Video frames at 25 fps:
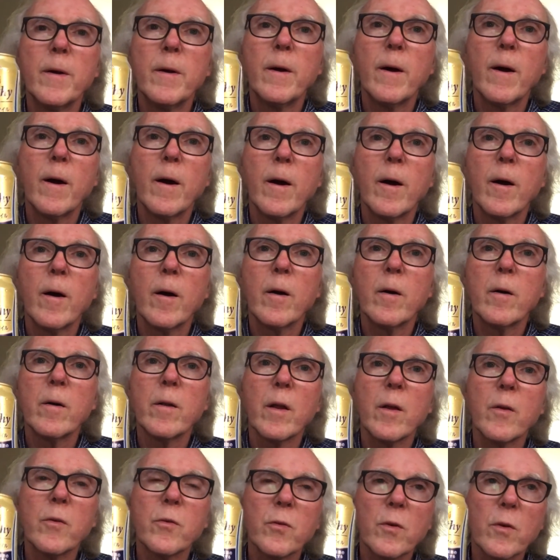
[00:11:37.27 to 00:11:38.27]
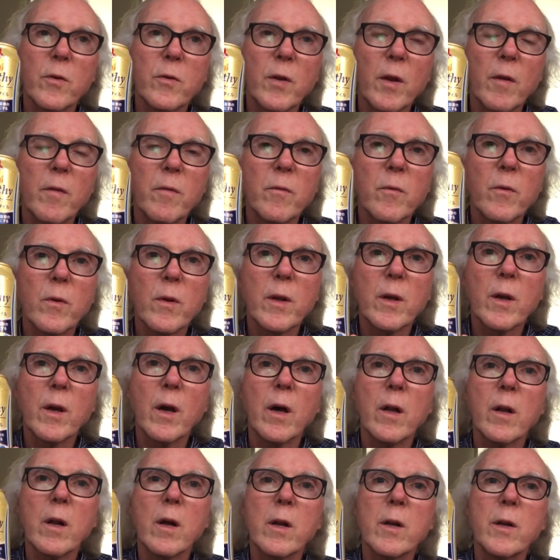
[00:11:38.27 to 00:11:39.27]
Those haven't really
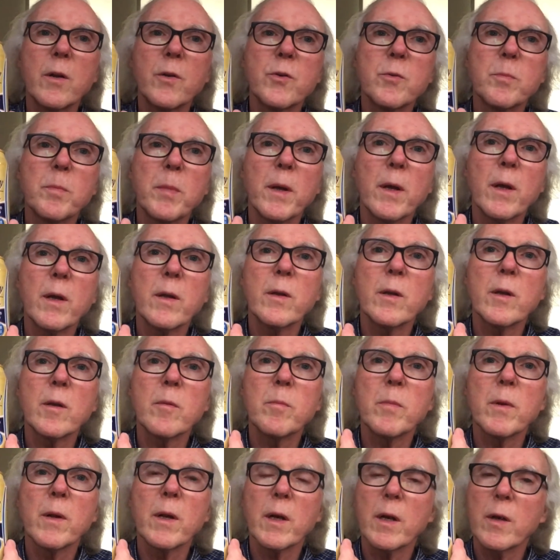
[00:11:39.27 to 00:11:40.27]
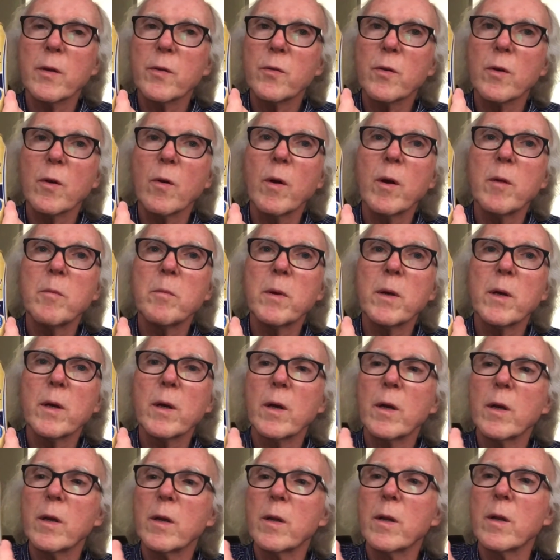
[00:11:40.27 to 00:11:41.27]
caught on in Japan yet, but I guess they're quite
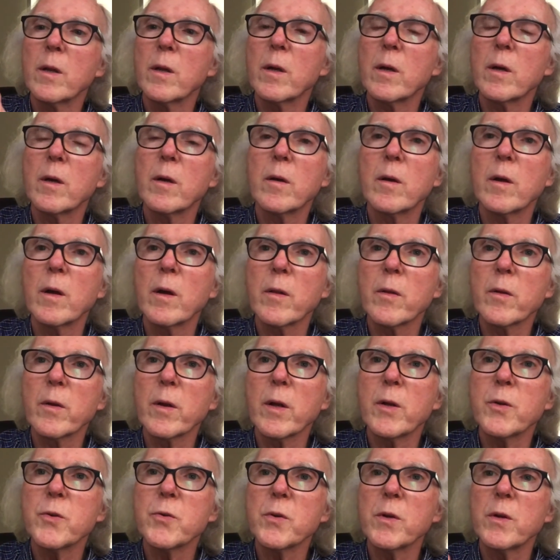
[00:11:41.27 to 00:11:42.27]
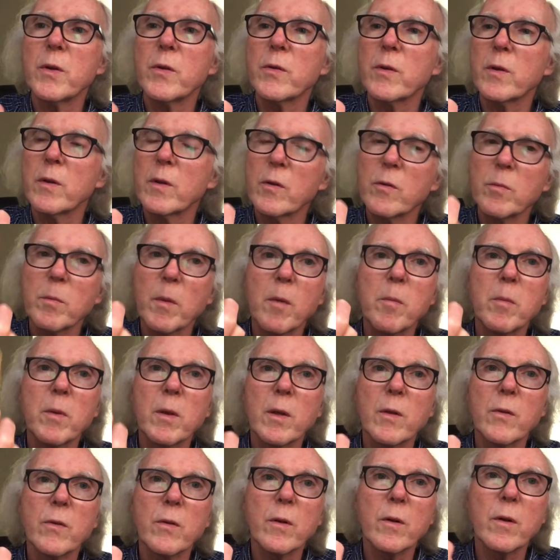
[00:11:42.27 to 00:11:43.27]
big in other countries, and this might be
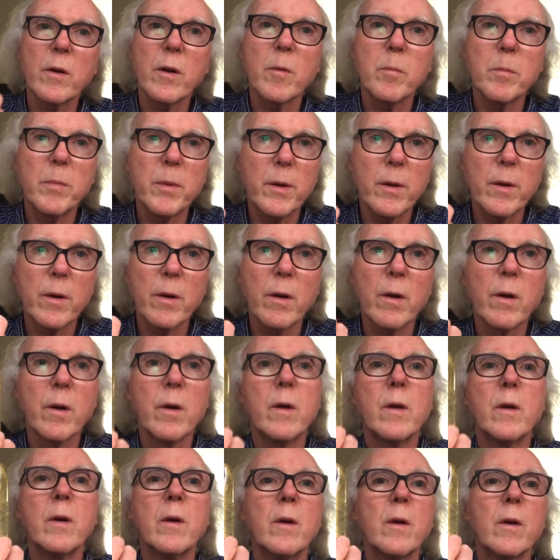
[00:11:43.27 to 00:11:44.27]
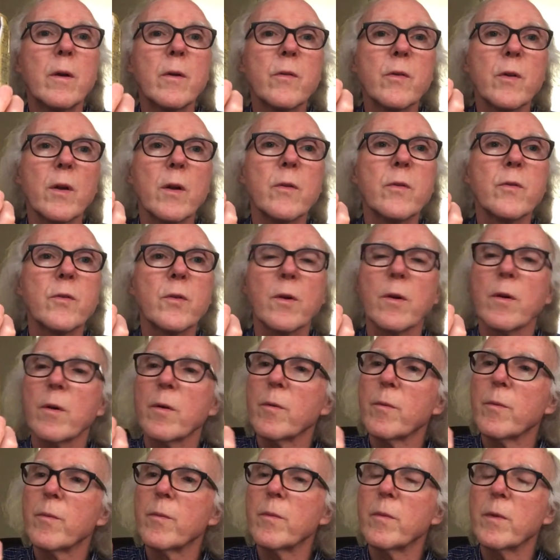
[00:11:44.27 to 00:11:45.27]
considered a beer seltzer.
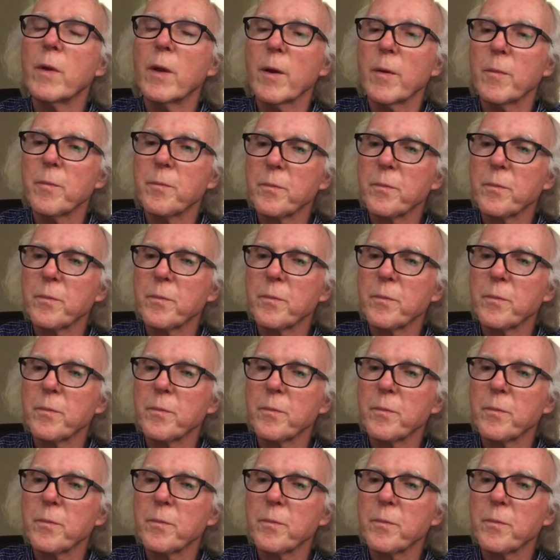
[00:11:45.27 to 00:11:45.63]
Yeah.